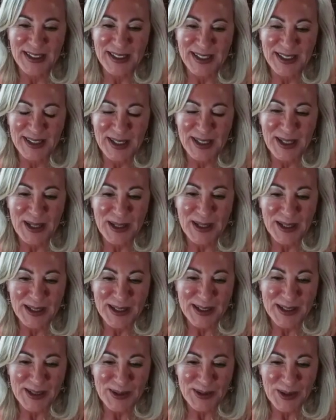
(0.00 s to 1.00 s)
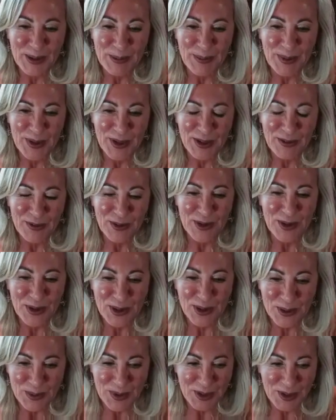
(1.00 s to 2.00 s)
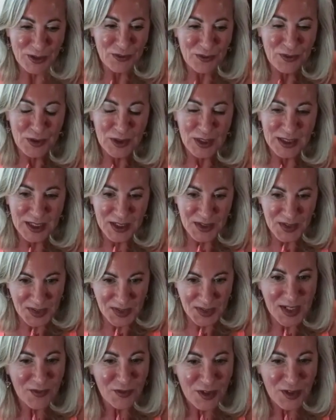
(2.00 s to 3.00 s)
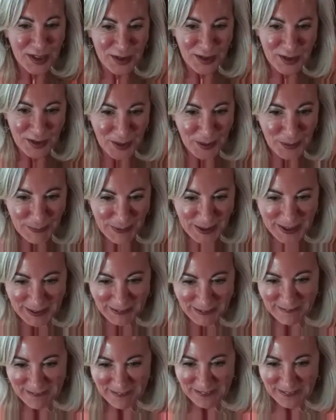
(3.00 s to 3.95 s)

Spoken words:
And I do hope you have a wonderful, I guess it's evening there, right?